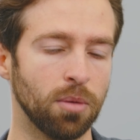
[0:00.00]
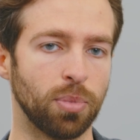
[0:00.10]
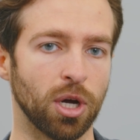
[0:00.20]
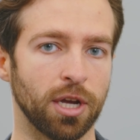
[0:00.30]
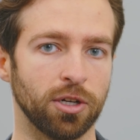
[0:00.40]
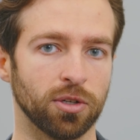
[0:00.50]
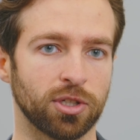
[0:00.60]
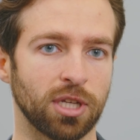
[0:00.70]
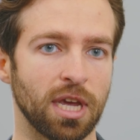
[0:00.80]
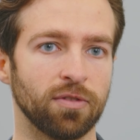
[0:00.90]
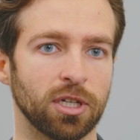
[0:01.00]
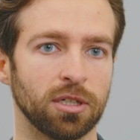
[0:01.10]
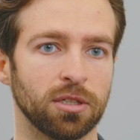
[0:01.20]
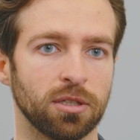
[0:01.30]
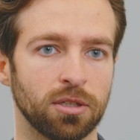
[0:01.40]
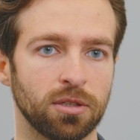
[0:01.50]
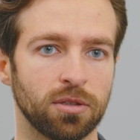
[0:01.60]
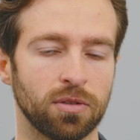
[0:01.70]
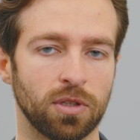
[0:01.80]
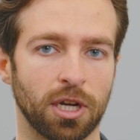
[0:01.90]
but you're saving,
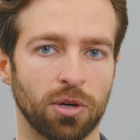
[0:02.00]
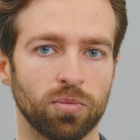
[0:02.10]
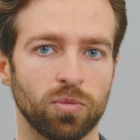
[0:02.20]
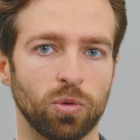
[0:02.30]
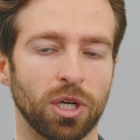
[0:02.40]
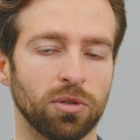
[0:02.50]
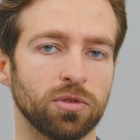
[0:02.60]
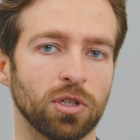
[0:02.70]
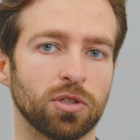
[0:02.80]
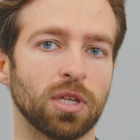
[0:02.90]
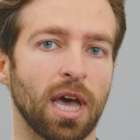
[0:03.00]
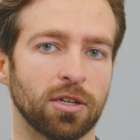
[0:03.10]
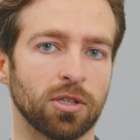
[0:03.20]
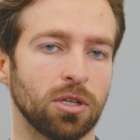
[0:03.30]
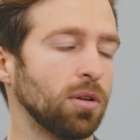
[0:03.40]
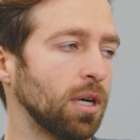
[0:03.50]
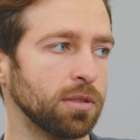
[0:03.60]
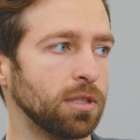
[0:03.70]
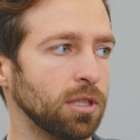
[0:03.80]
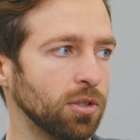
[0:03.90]
we don't just execute
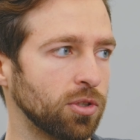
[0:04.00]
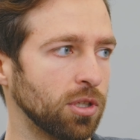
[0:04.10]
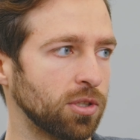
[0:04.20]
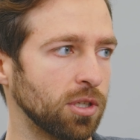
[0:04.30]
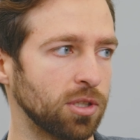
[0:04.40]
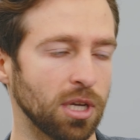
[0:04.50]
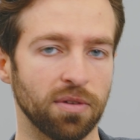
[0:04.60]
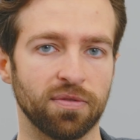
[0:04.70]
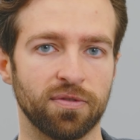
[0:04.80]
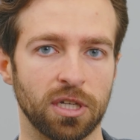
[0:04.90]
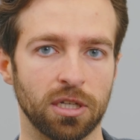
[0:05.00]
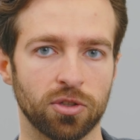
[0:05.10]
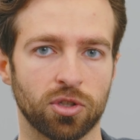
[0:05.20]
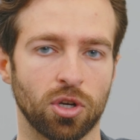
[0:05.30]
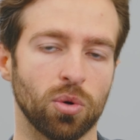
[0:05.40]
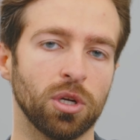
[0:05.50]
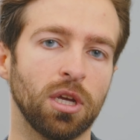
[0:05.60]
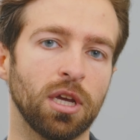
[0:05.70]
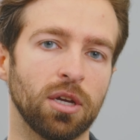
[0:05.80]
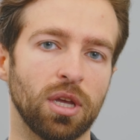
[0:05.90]
on deals just to save fees. So
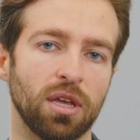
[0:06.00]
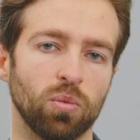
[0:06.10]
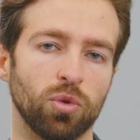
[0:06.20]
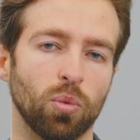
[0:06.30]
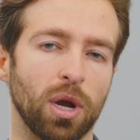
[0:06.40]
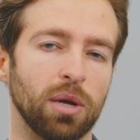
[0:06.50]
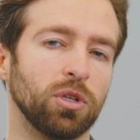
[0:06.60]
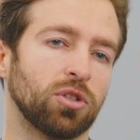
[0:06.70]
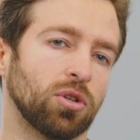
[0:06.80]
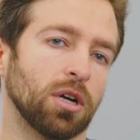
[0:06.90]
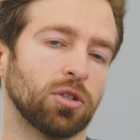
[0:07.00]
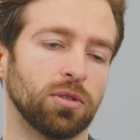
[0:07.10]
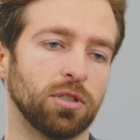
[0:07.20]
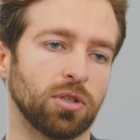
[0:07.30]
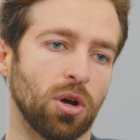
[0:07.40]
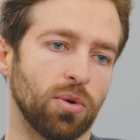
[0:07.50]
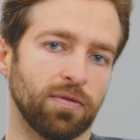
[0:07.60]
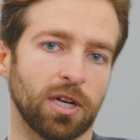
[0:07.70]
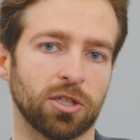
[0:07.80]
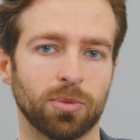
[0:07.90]
the way we structure these
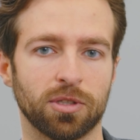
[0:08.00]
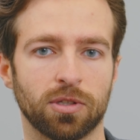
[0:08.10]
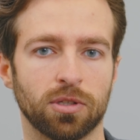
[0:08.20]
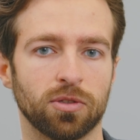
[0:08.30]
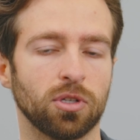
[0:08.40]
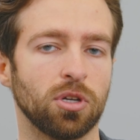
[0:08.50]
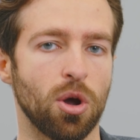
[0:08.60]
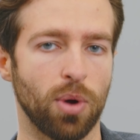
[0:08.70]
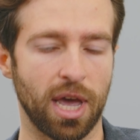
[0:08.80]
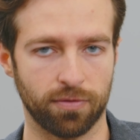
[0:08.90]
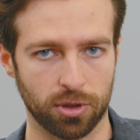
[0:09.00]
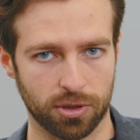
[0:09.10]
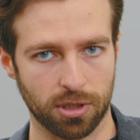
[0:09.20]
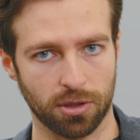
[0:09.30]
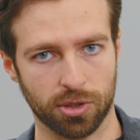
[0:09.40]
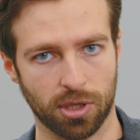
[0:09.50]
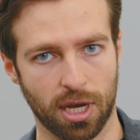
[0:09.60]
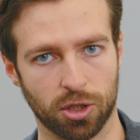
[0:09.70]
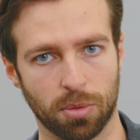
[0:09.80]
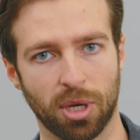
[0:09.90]
co-investments is no adverse deal
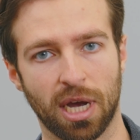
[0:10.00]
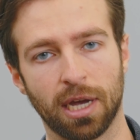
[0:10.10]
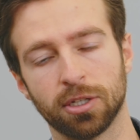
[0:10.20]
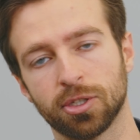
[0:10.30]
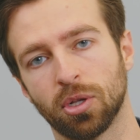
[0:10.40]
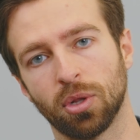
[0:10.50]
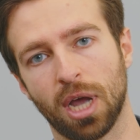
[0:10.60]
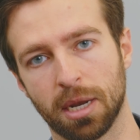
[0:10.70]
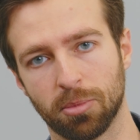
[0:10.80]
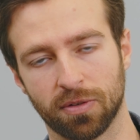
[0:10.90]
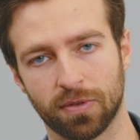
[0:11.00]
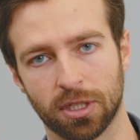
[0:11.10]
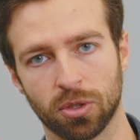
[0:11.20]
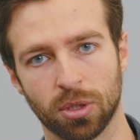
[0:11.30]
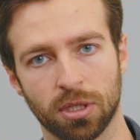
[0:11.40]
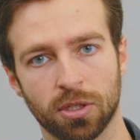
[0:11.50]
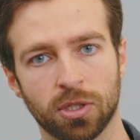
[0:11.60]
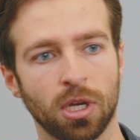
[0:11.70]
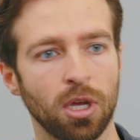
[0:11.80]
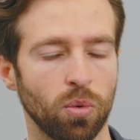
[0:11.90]
selection bias, alignment of
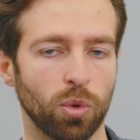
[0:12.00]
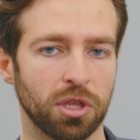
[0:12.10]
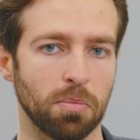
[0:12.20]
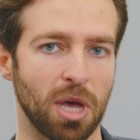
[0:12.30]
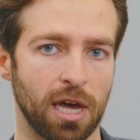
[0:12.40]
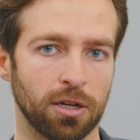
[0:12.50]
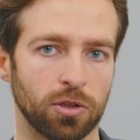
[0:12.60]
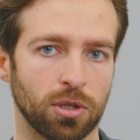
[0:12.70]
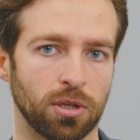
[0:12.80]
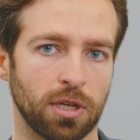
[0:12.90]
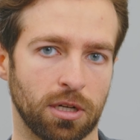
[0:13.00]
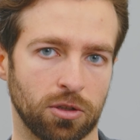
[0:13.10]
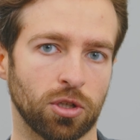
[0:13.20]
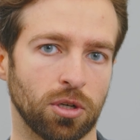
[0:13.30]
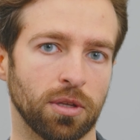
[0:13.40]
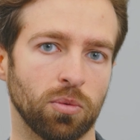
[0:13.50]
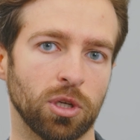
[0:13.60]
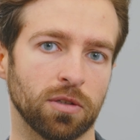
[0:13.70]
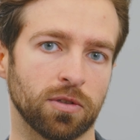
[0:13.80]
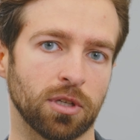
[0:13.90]
interest with the manager, and then ensure that we
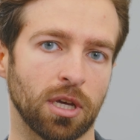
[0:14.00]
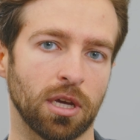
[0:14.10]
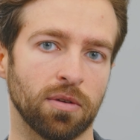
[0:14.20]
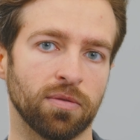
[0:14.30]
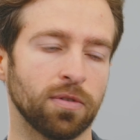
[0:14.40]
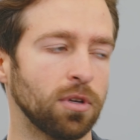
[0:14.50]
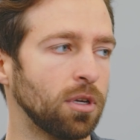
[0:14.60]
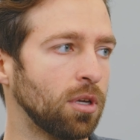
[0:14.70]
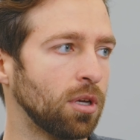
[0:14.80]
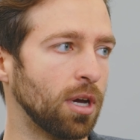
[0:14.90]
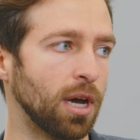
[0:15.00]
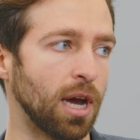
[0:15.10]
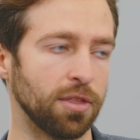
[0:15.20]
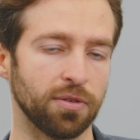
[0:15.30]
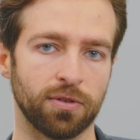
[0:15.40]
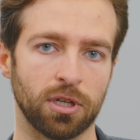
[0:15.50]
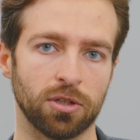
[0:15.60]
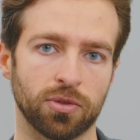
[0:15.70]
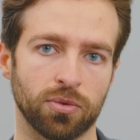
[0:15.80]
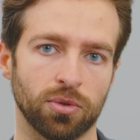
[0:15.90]
can save on the
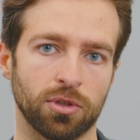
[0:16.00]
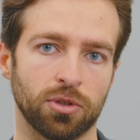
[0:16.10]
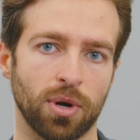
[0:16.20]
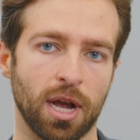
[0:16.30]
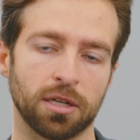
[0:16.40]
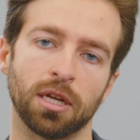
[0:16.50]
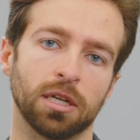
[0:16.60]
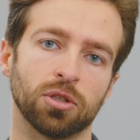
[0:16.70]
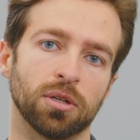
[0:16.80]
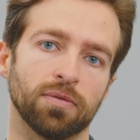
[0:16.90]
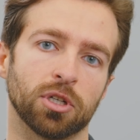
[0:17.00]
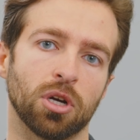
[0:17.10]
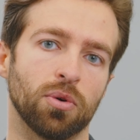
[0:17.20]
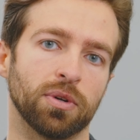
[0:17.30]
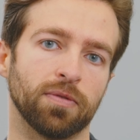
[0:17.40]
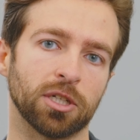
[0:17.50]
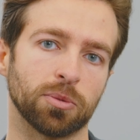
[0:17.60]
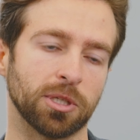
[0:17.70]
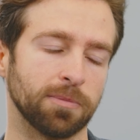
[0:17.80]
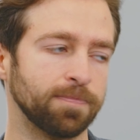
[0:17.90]
fees through the direct nature of the
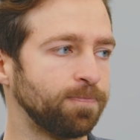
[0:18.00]
co-investment.